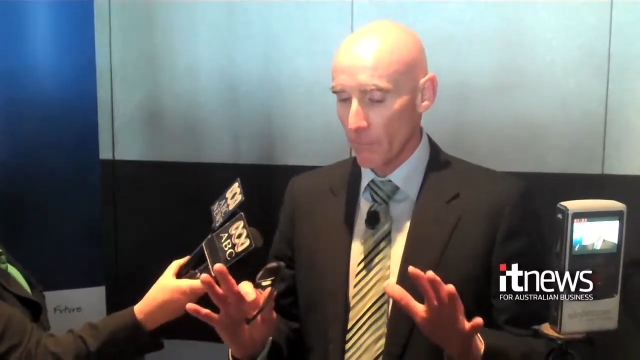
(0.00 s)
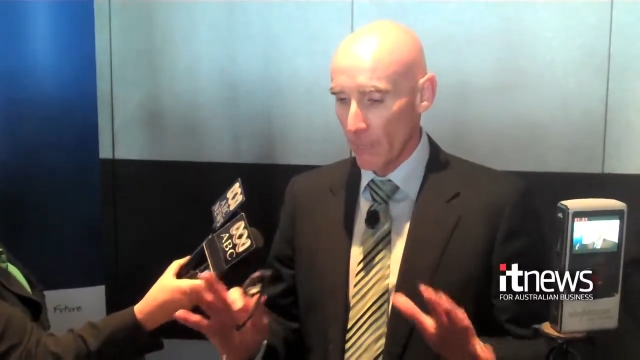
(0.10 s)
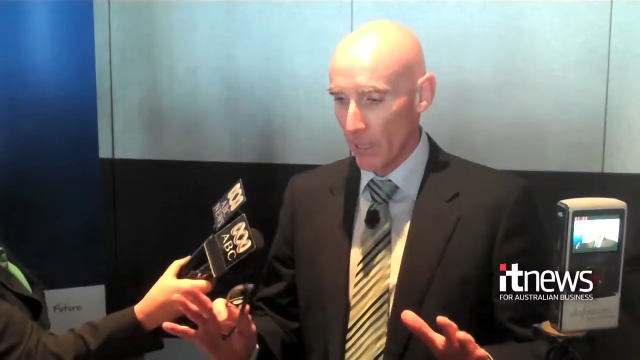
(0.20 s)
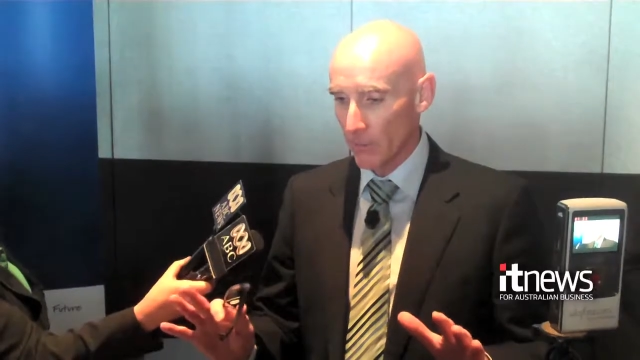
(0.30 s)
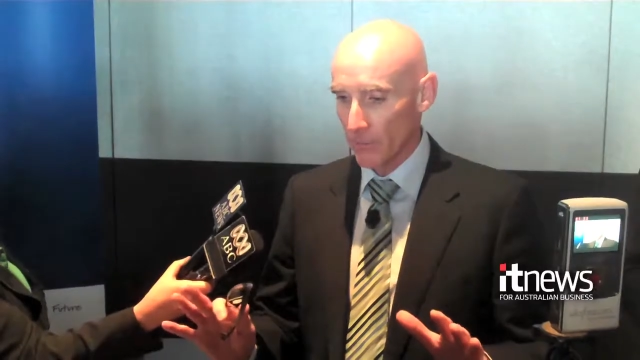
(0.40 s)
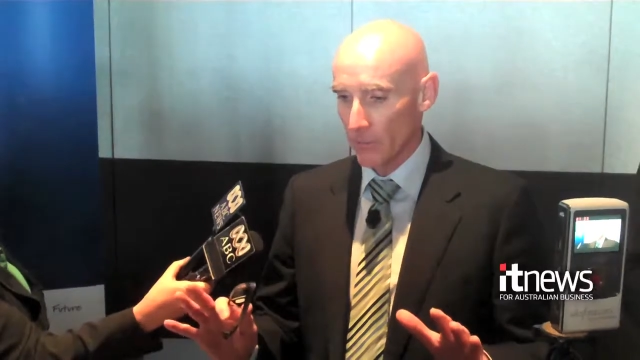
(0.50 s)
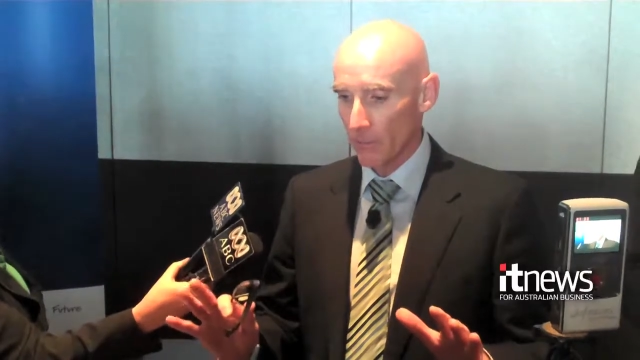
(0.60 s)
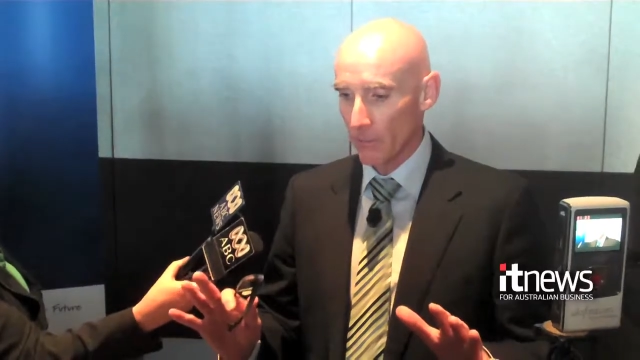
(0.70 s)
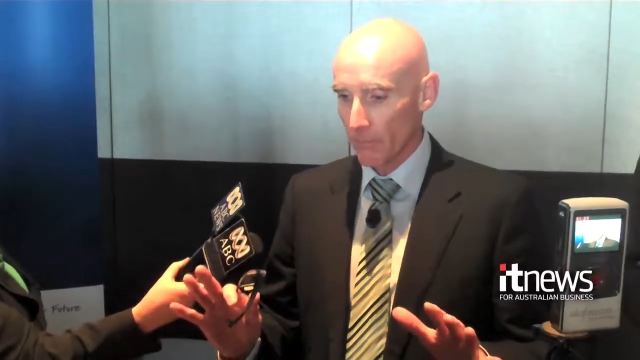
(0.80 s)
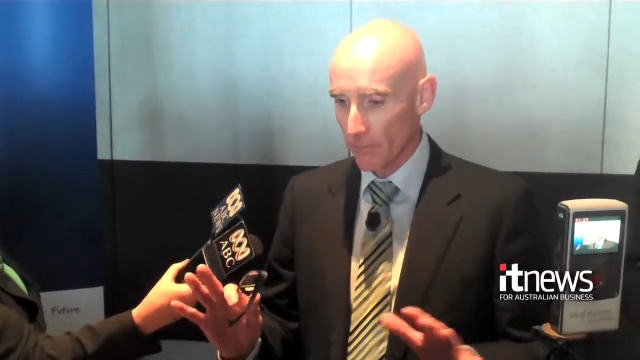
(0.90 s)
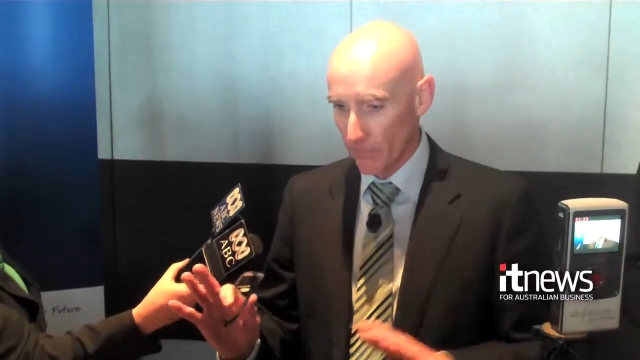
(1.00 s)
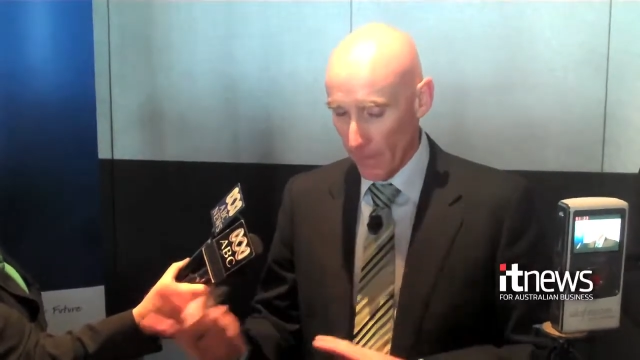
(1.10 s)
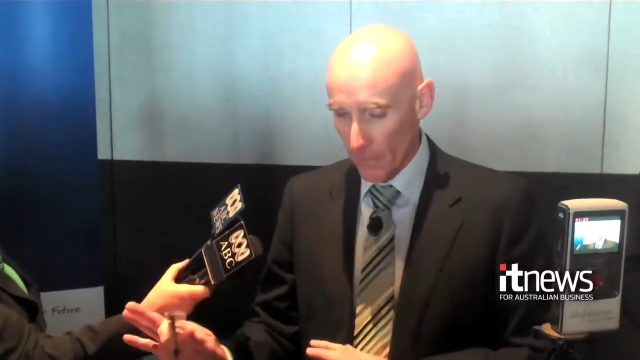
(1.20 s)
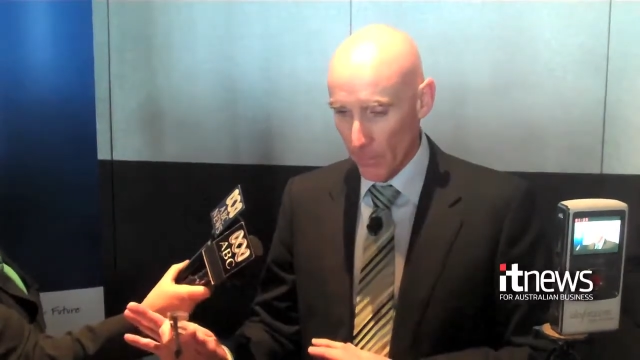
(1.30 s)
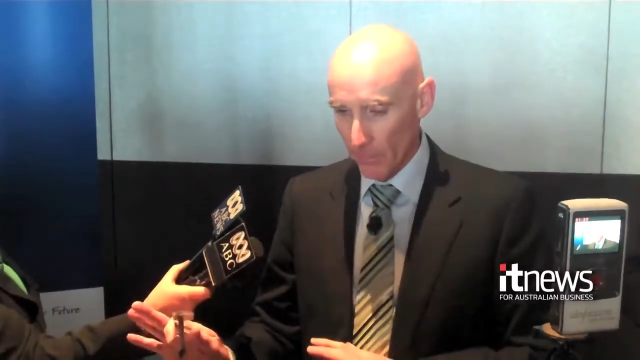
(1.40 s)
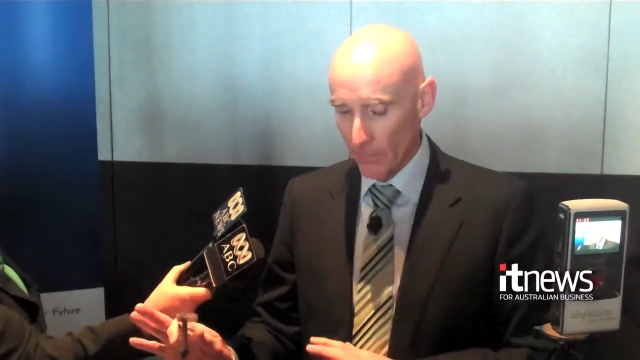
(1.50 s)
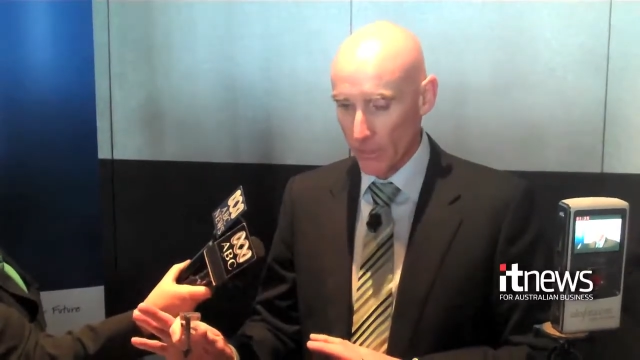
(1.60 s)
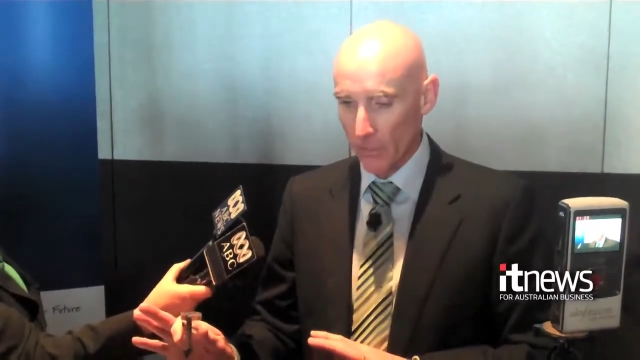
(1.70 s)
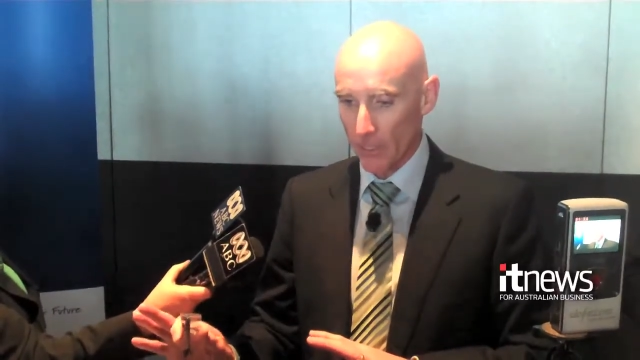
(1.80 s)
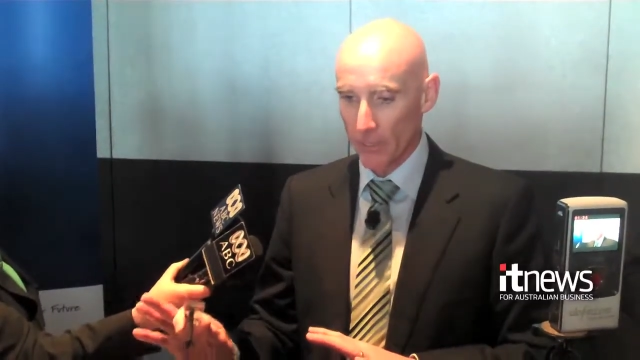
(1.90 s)
both fibre
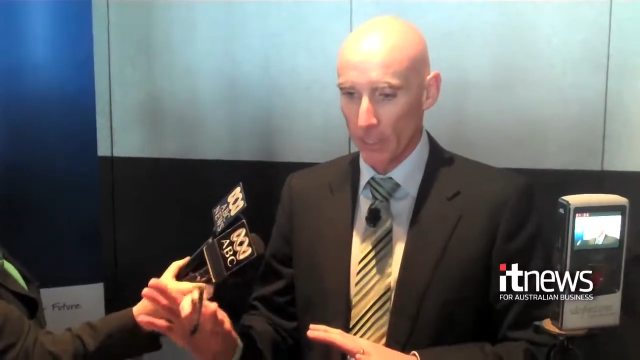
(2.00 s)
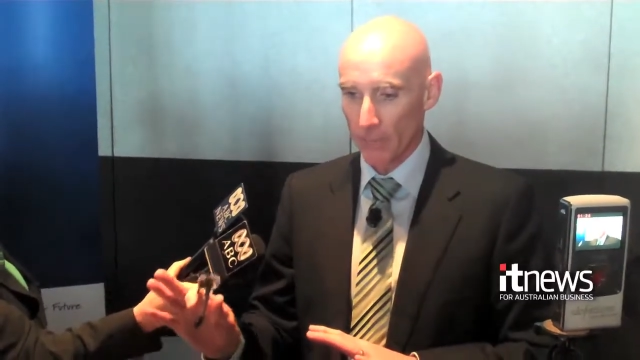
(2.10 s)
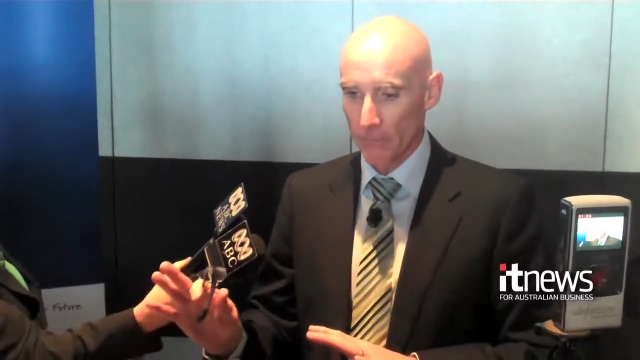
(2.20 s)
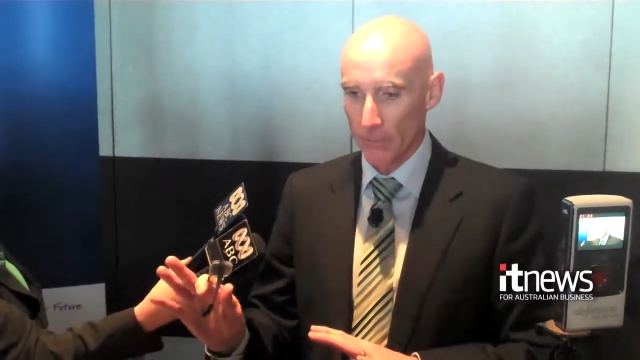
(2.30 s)
infrastructure